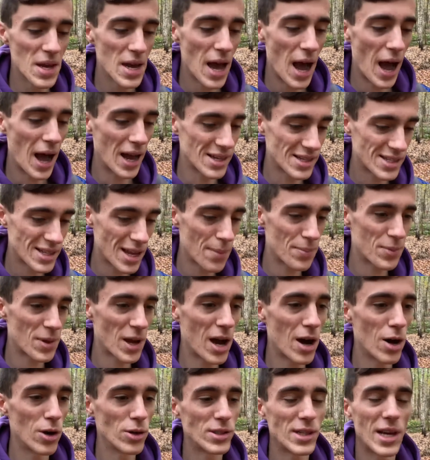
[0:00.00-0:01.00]
I stepped
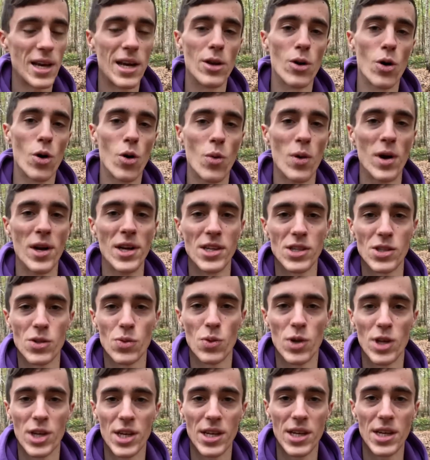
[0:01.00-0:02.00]
out and always
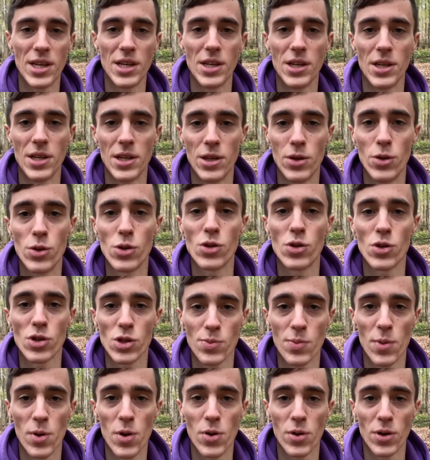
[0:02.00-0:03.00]
we used to
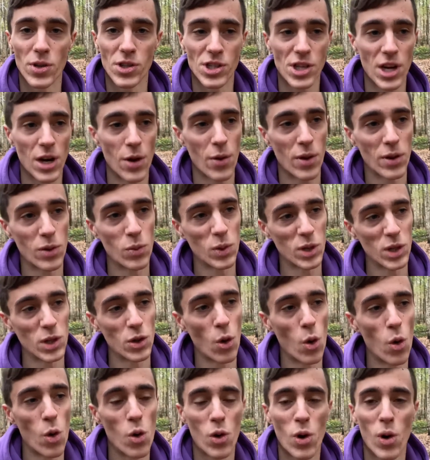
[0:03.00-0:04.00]
smoke a cigarette with the
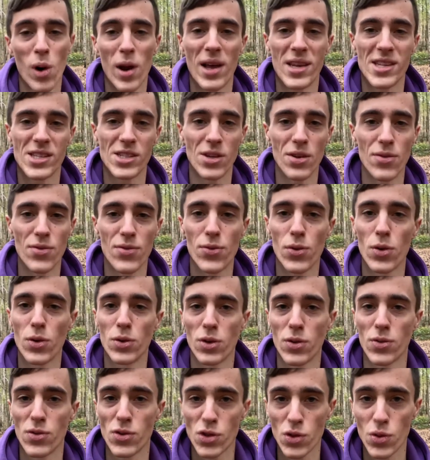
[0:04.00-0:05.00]
whole class in front
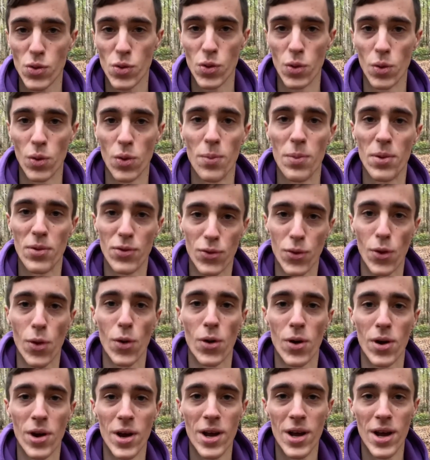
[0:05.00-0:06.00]
of school
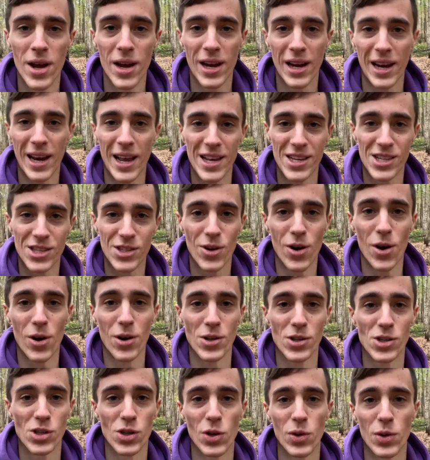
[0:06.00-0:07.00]
before class started
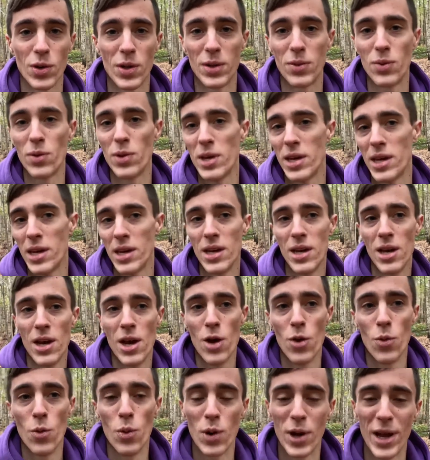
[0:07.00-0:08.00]
so that we
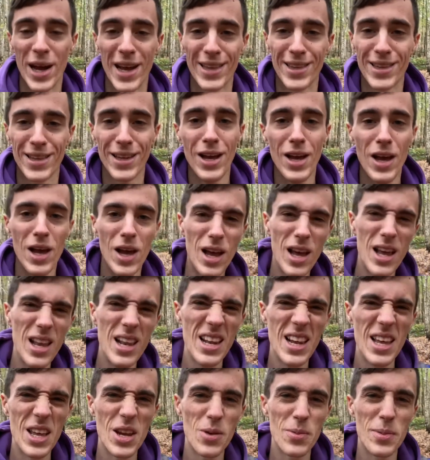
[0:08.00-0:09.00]
would get a
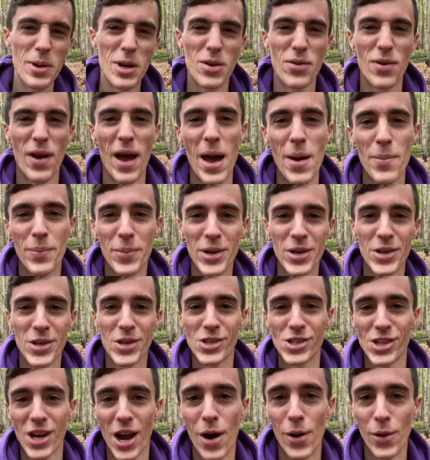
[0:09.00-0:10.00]
little bit of
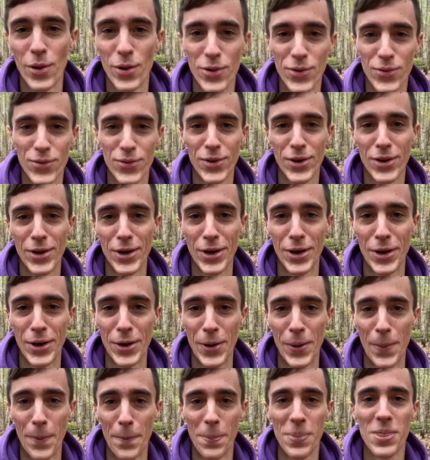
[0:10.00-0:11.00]
happiness out of
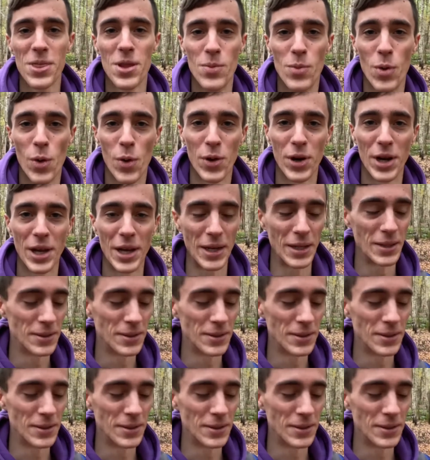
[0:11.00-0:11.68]
uh, the morning.